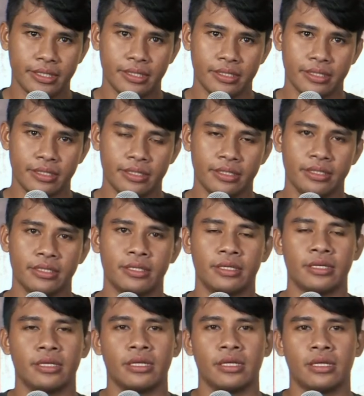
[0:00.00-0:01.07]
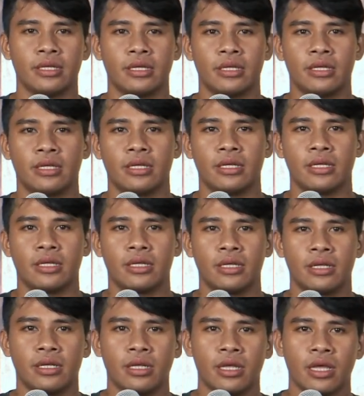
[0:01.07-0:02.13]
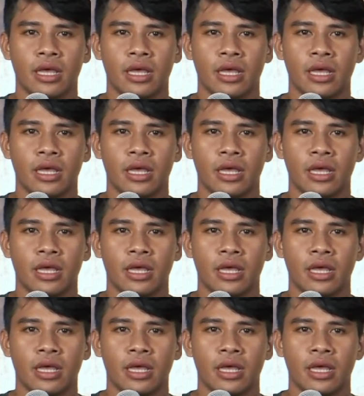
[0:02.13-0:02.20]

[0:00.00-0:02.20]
This person isn't speaking.